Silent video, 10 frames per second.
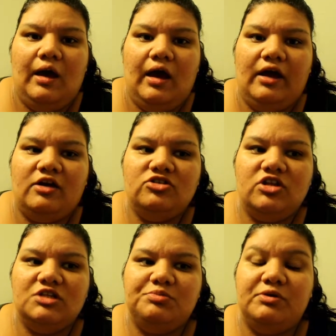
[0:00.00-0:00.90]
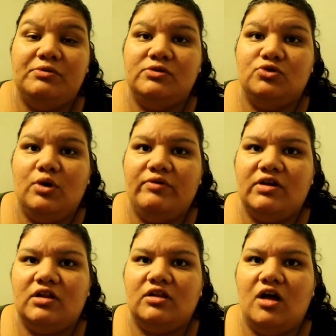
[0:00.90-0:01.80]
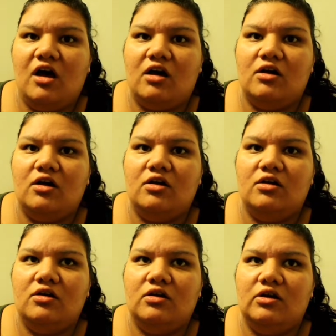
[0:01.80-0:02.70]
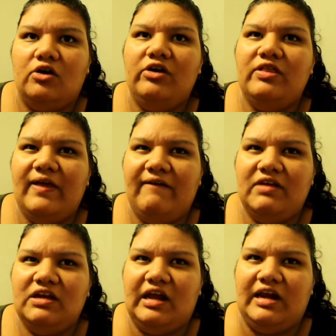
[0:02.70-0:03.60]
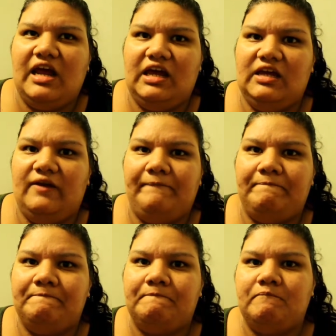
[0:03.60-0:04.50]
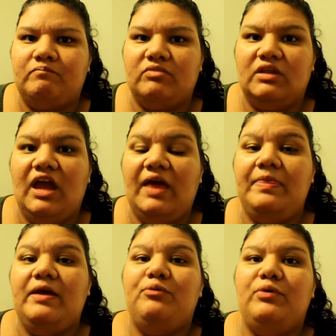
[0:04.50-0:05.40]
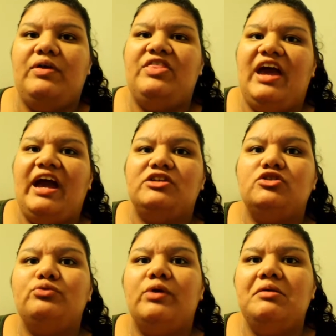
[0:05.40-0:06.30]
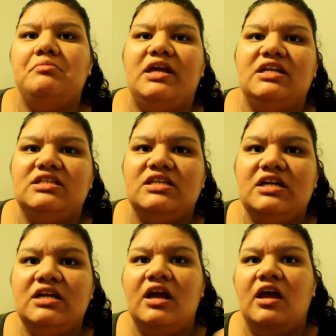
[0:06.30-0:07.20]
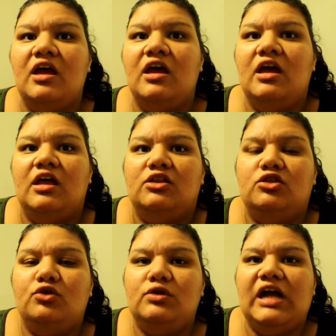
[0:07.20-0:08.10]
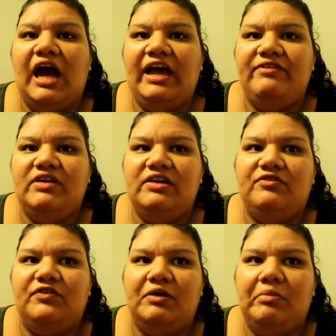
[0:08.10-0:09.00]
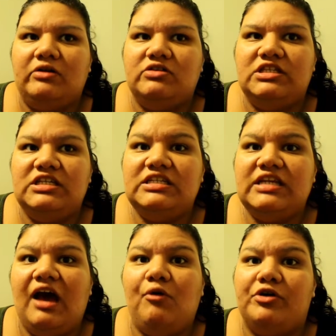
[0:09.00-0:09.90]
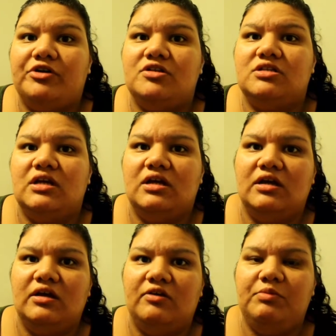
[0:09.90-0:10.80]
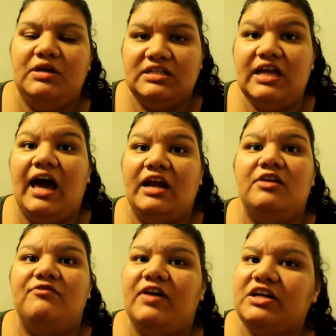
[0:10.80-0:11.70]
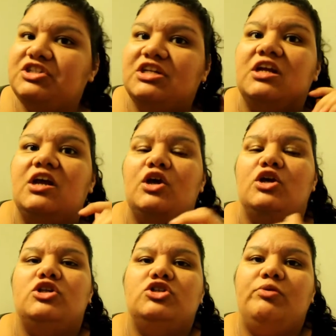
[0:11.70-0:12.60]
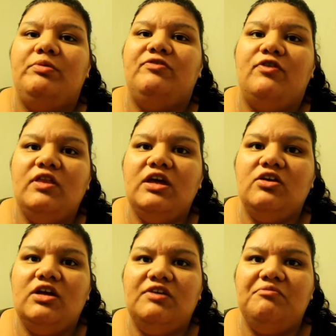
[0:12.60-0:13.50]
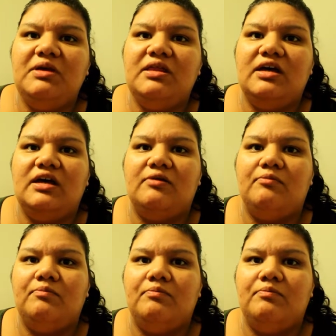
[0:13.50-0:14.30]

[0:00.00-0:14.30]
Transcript: 12 o'clock or 11 at night. And they had to run medicine through an IV for about 6 hours because I had an infection. So before they could give me the